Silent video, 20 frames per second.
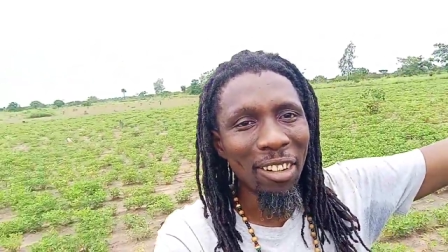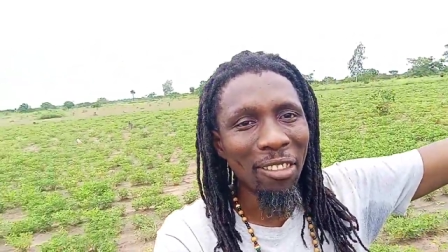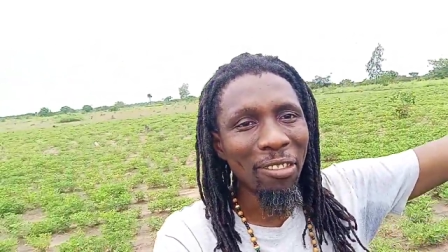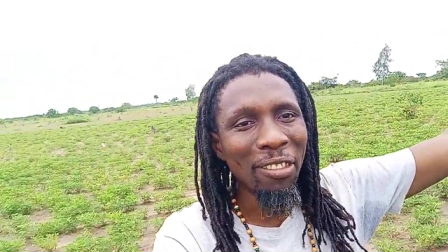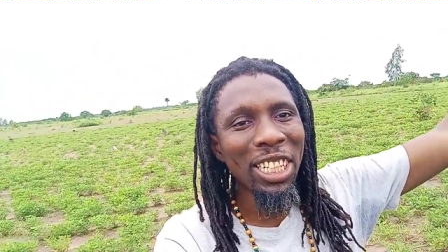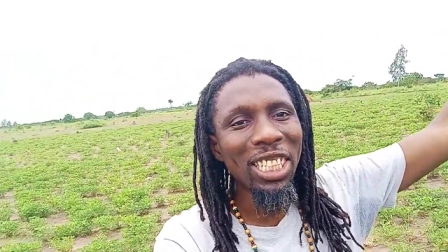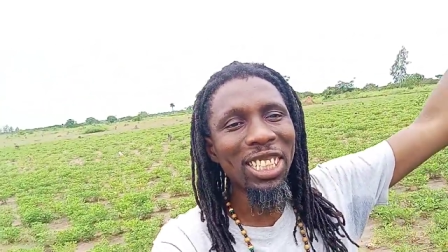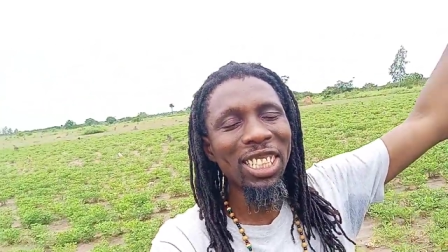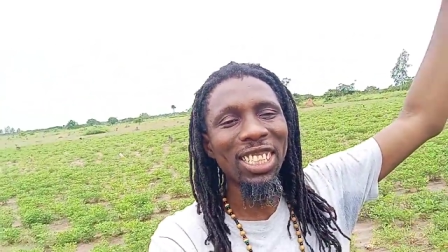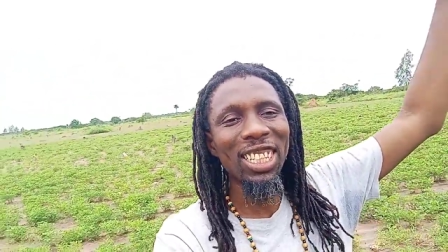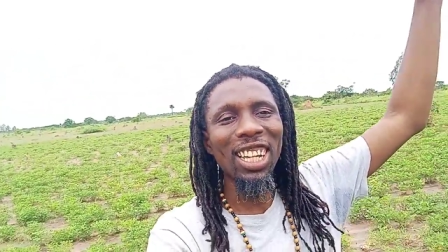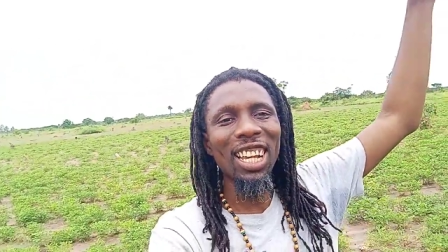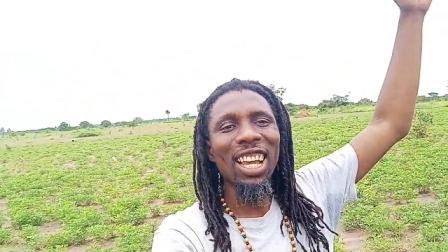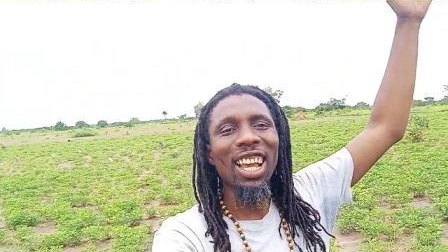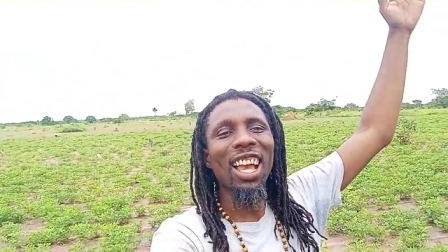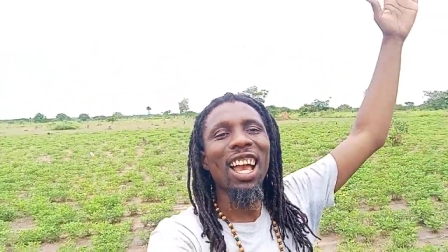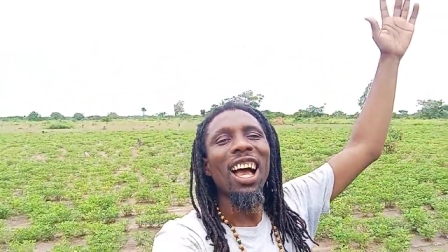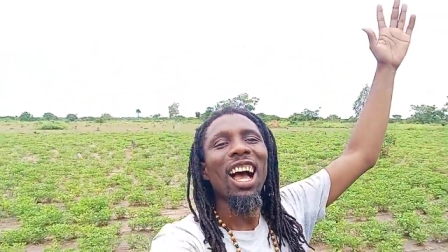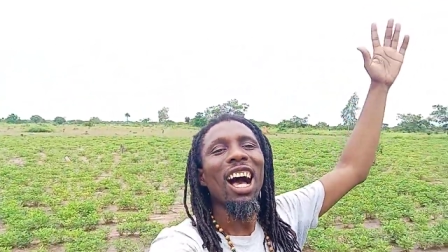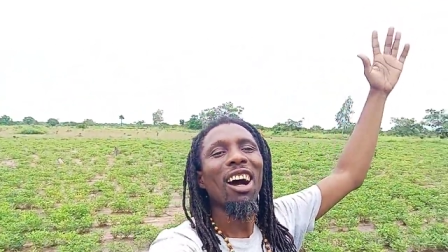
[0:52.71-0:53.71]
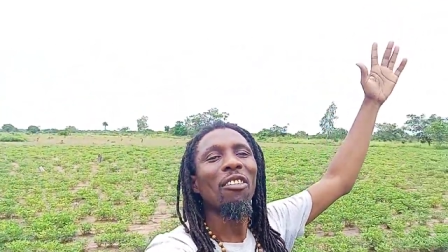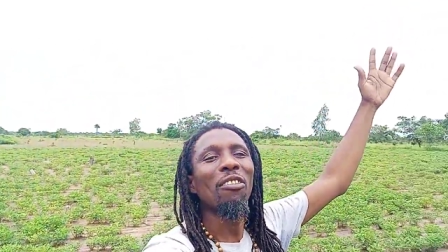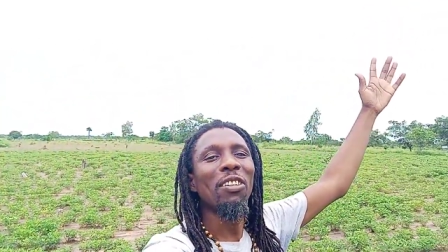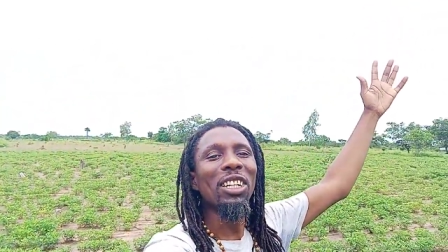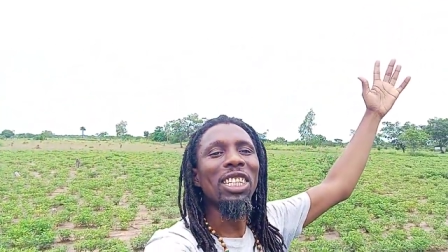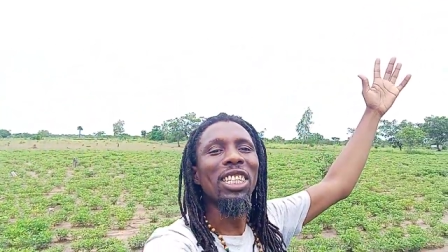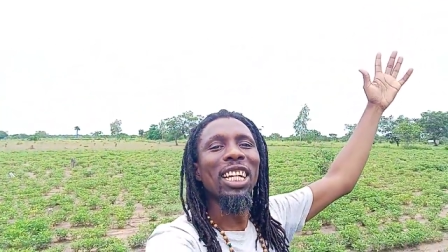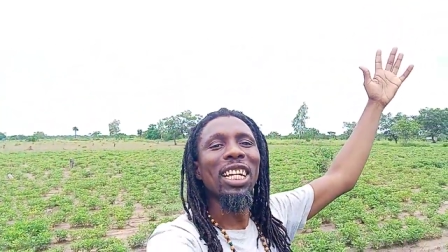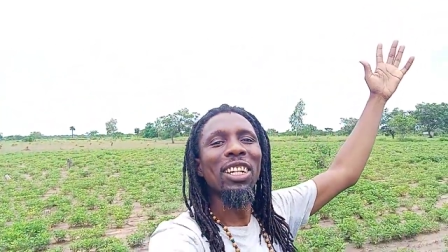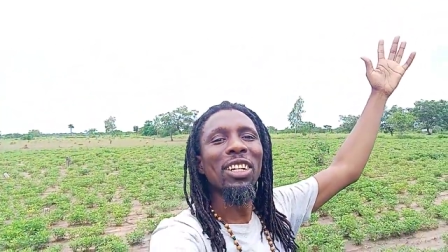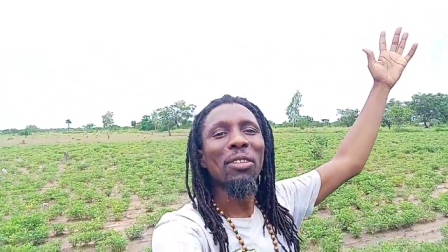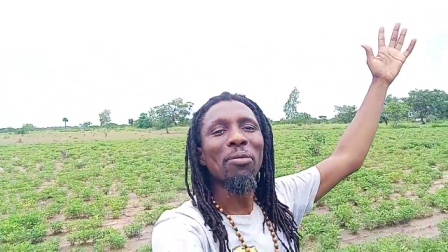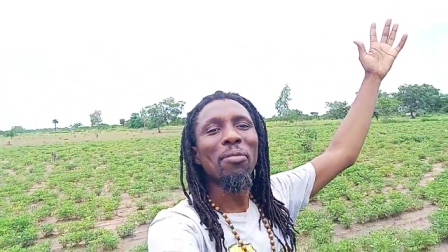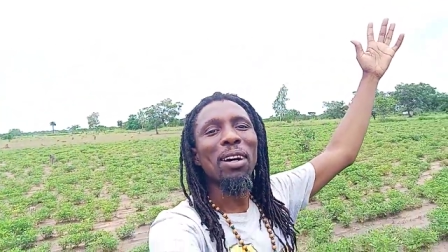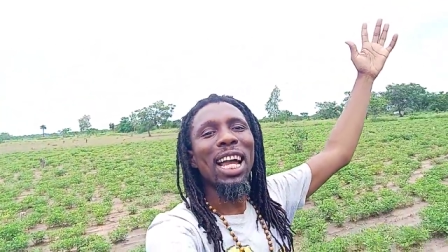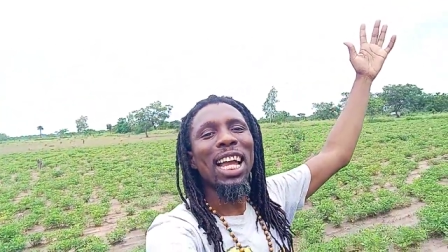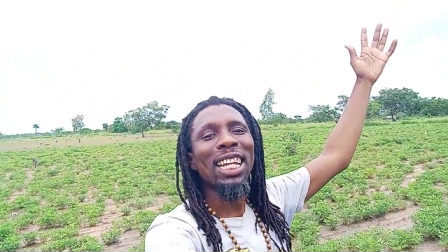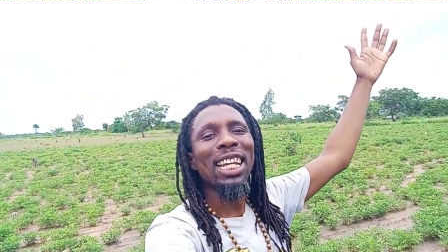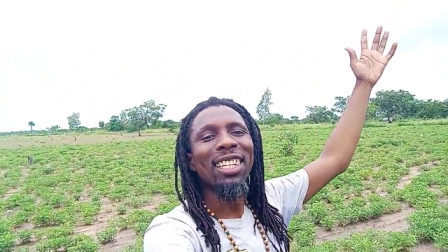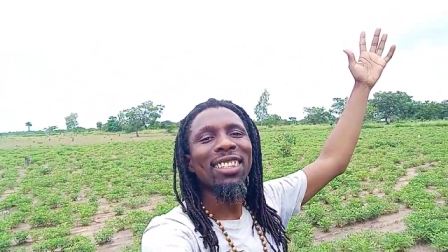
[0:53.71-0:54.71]
I wish I could
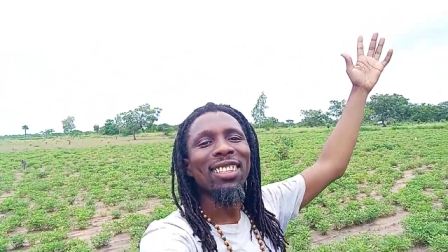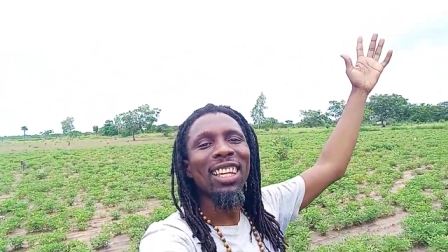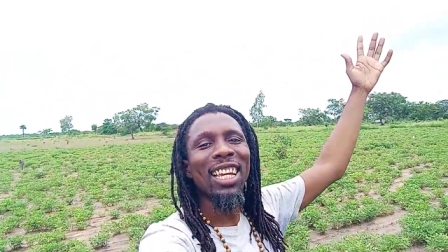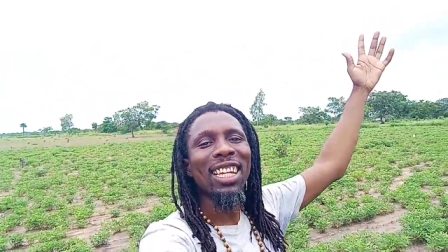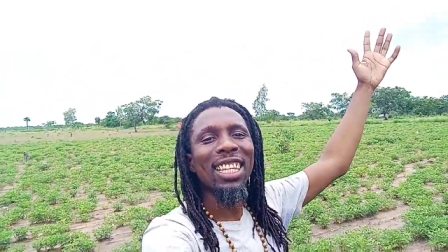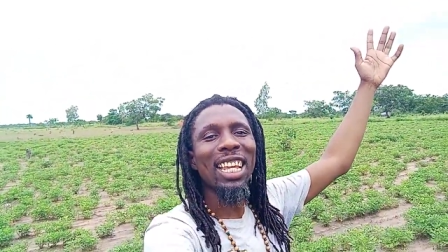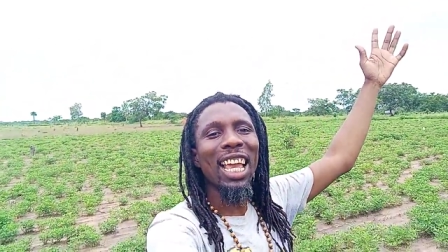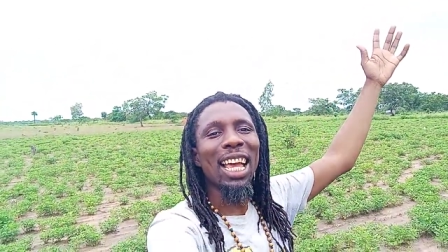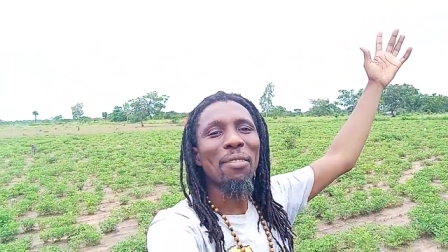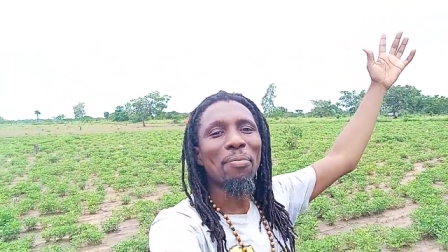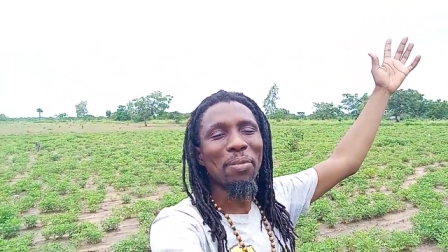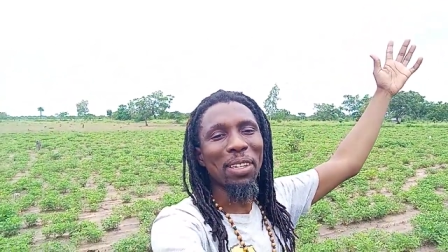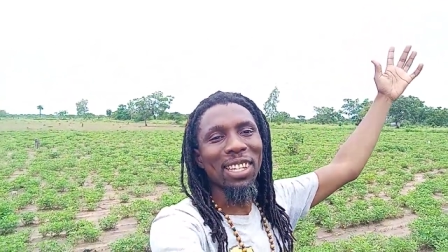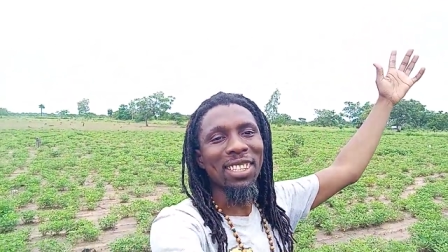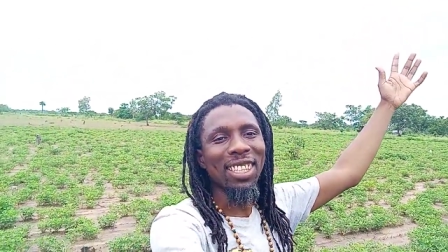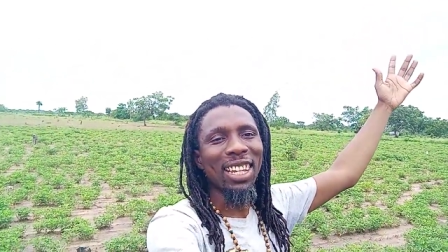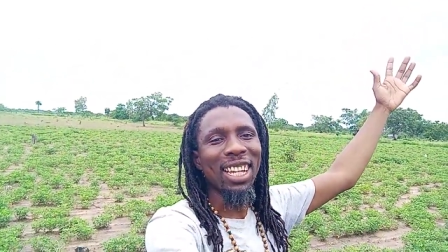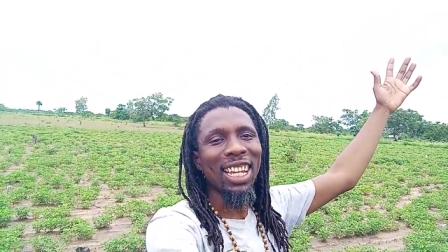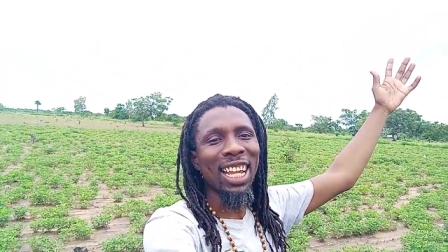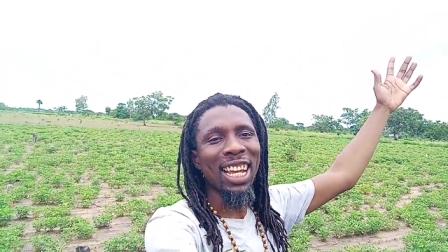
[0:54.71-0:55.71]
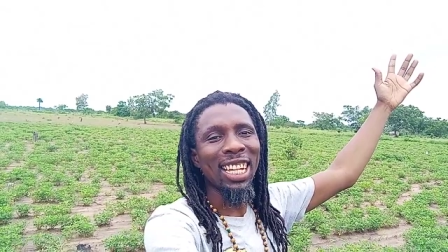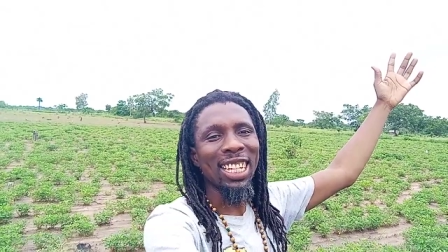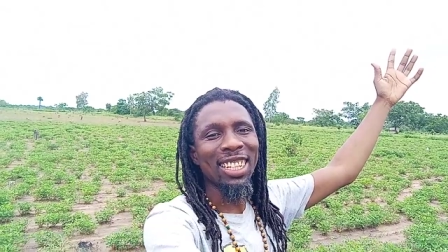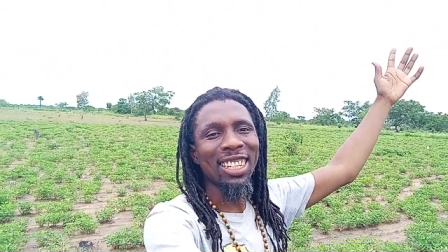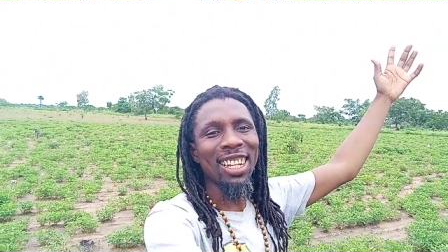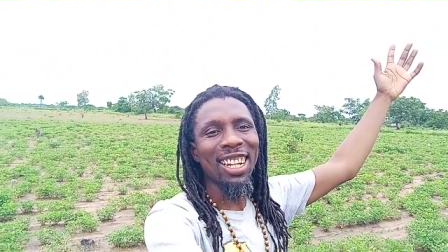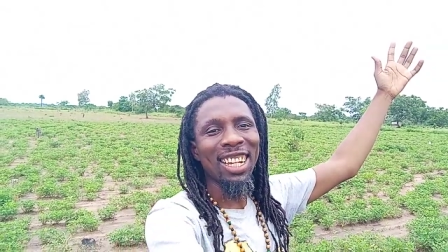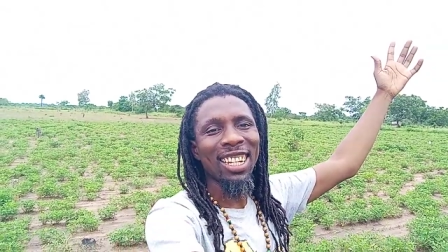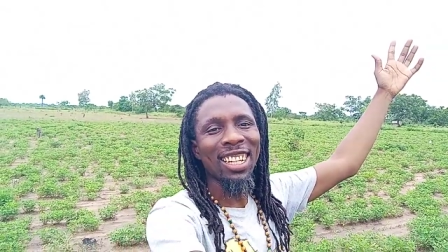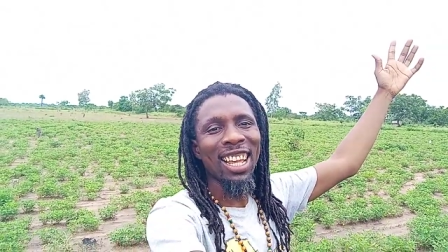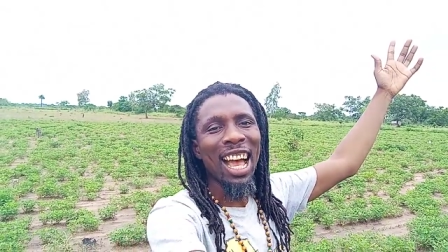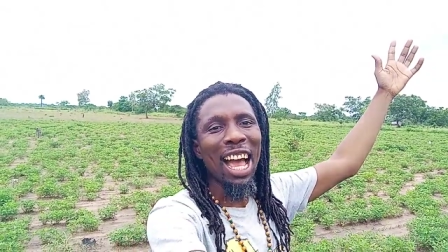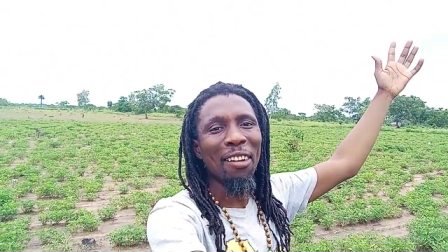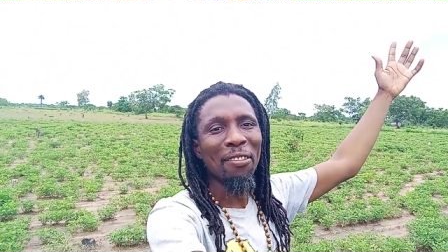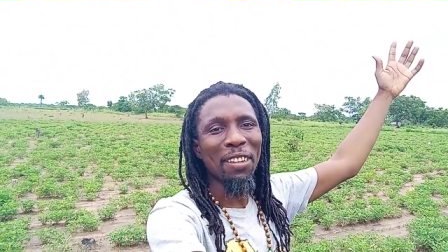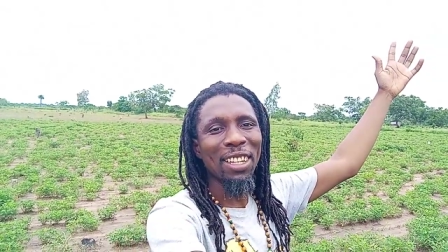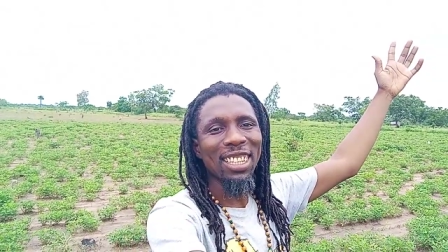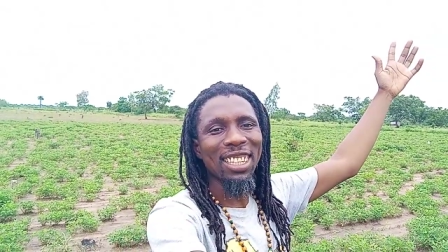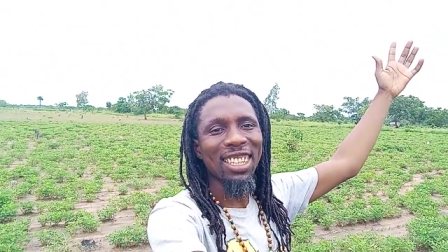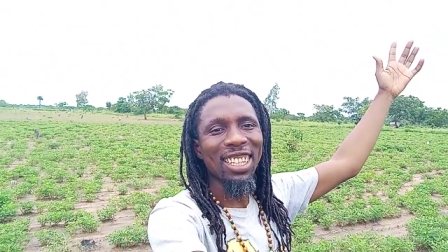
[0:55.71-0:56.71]
buy this entire piece of land and
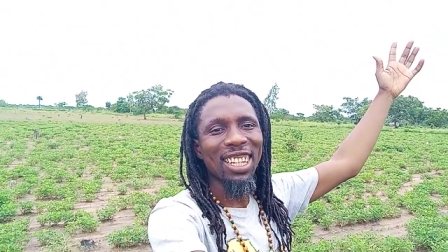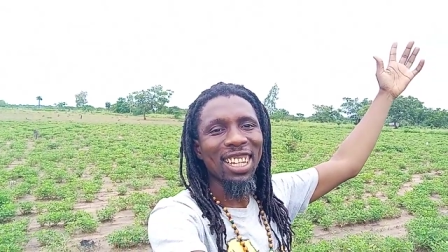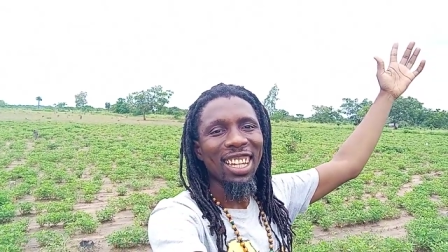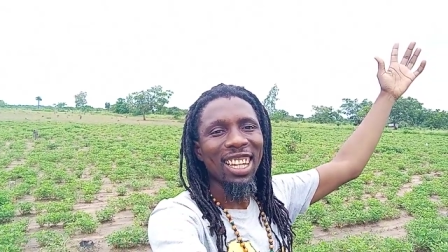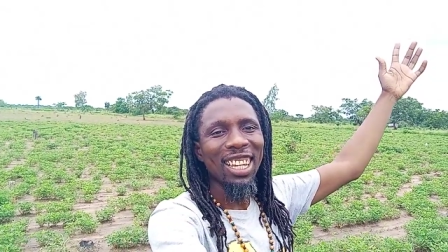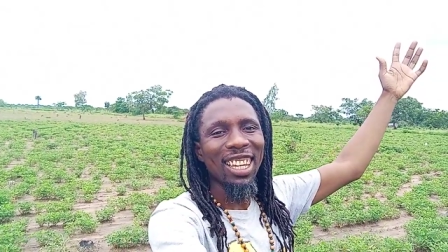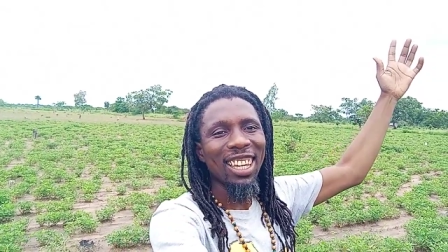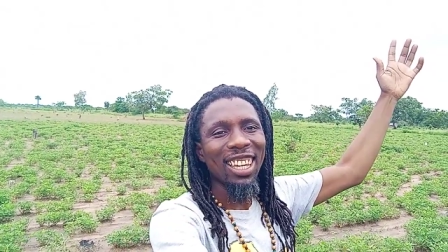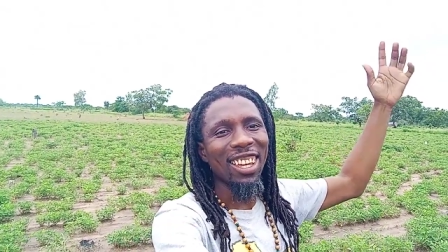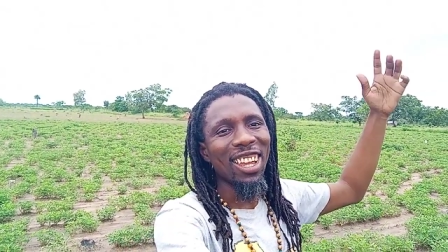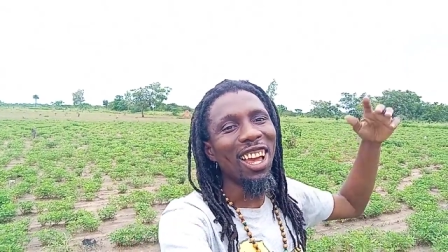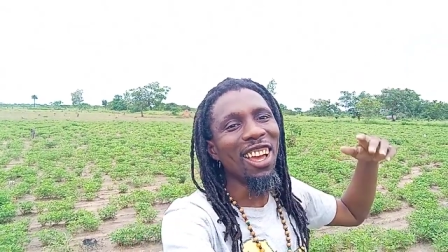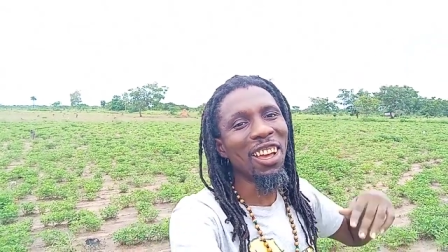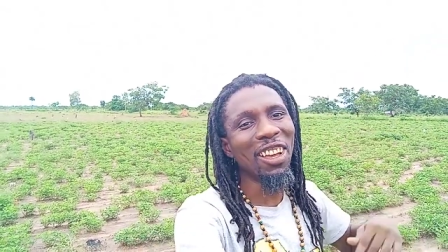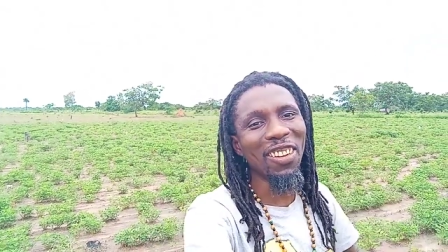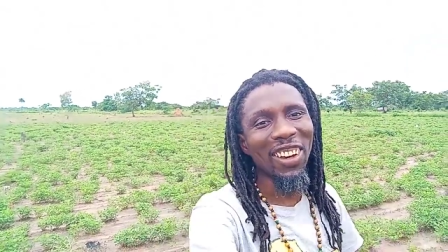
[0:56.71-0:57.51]
have it. Yeah,